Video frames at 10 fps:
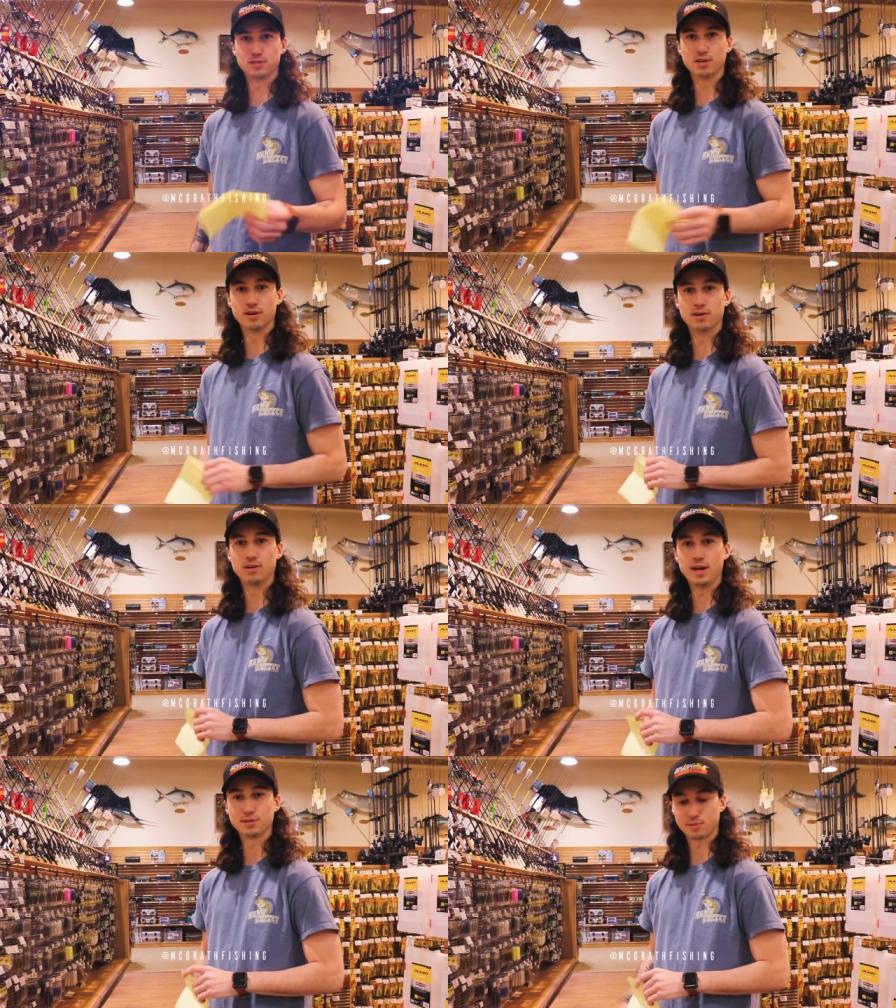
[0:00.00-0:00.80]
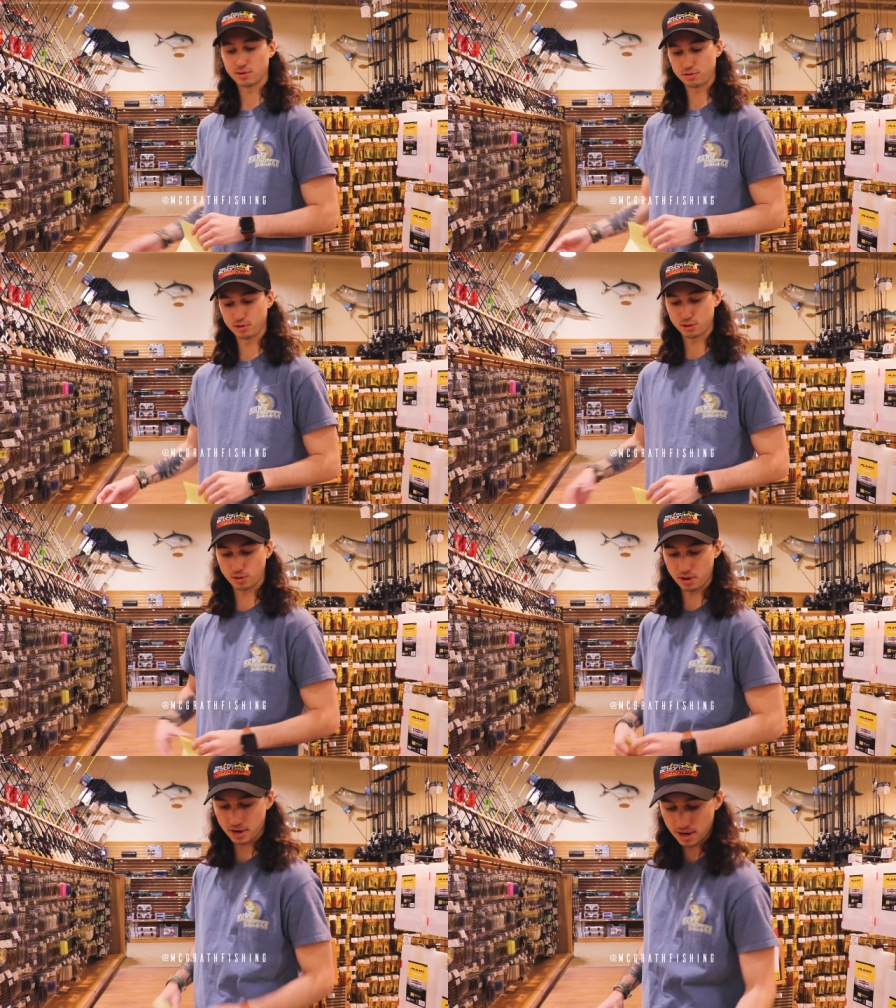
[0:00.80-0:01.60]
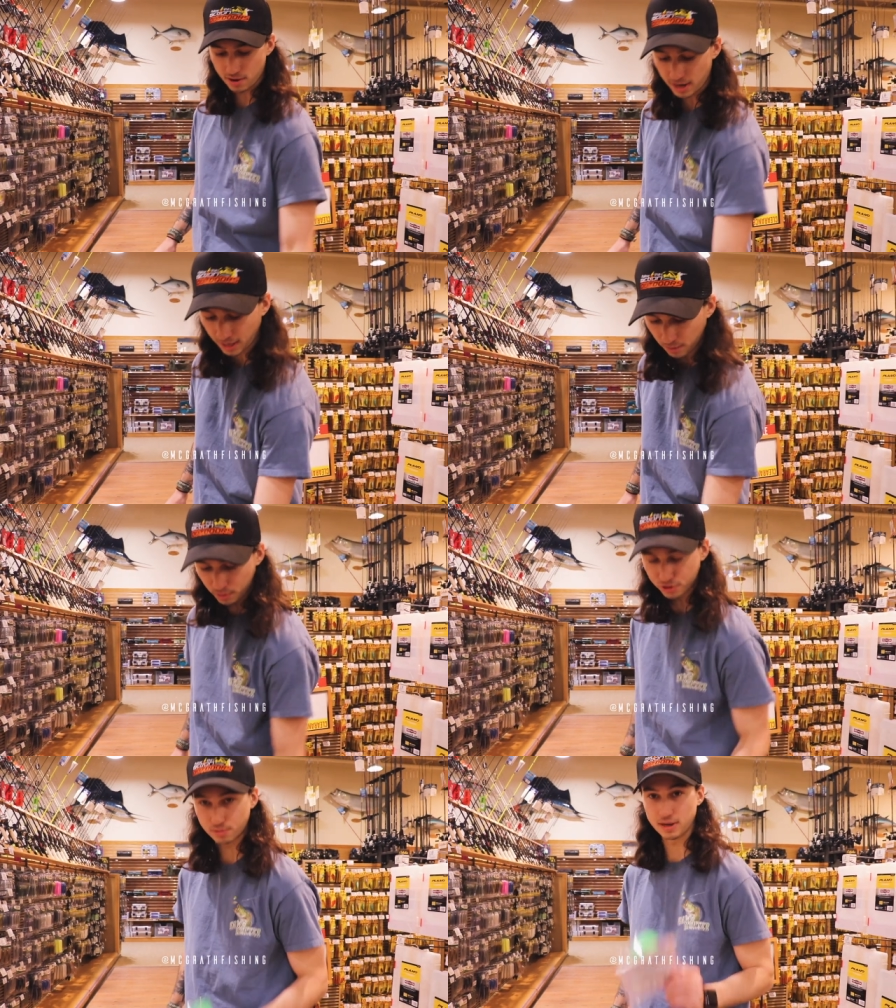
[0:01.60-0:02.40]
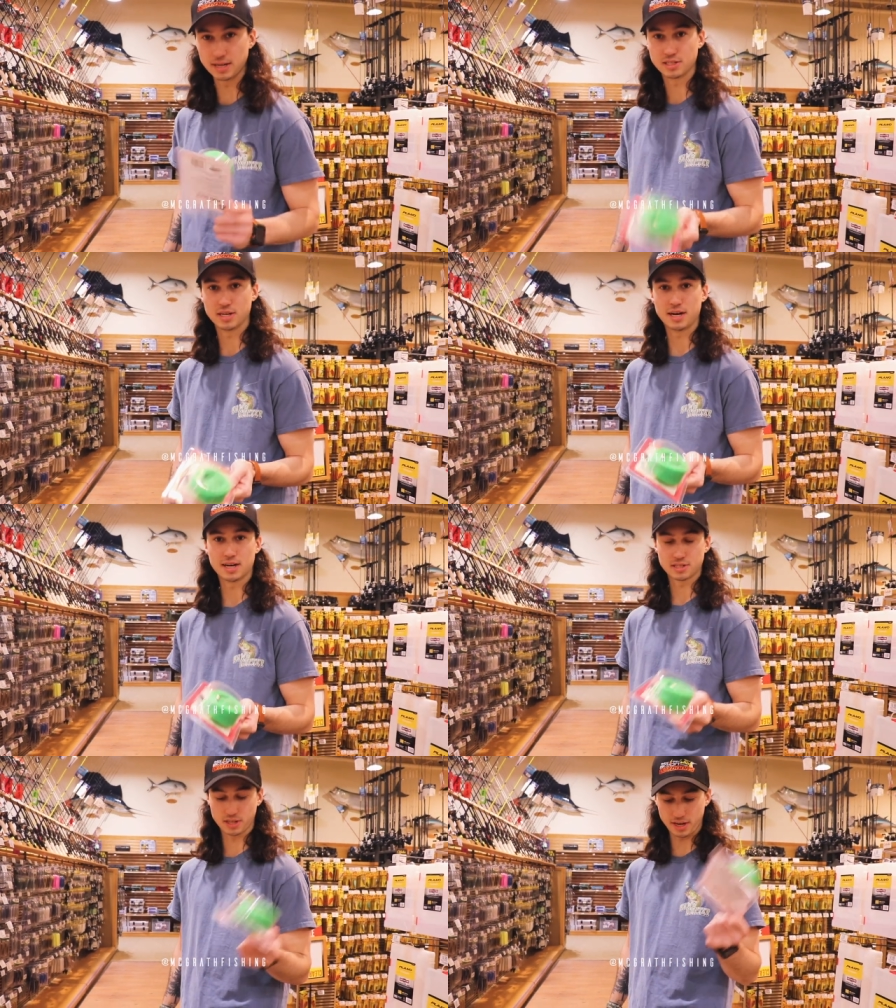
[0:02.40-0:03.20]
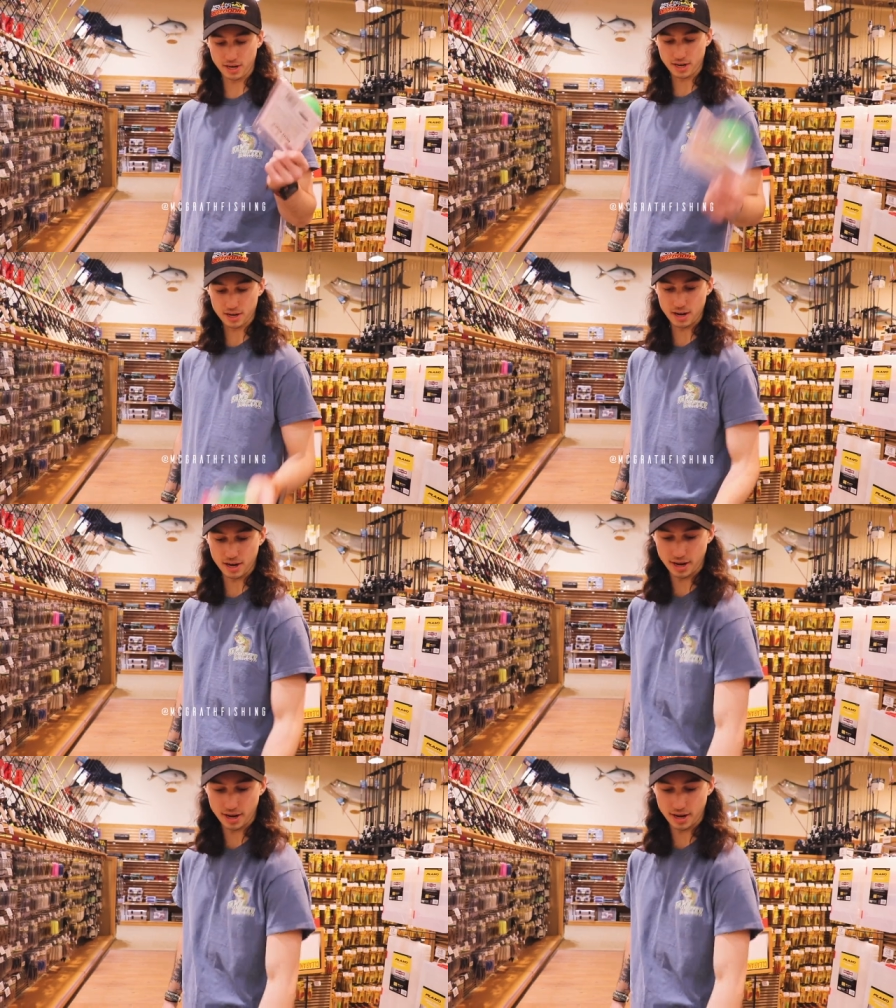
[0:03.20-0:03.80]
So as we're going through the store right now, I got a bunch of rod socks and I